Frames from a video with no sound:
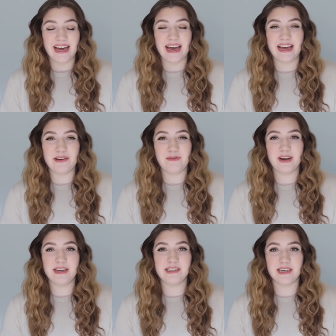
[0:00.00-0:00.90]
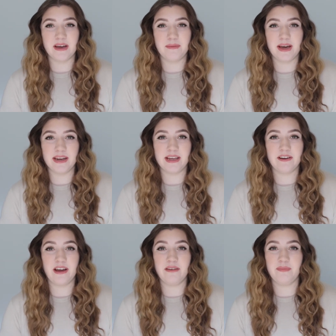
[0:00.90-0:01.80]
I wanted to come on
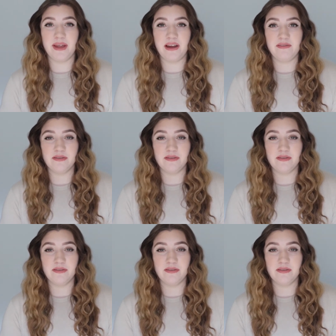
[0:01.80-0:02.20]
here. I've been off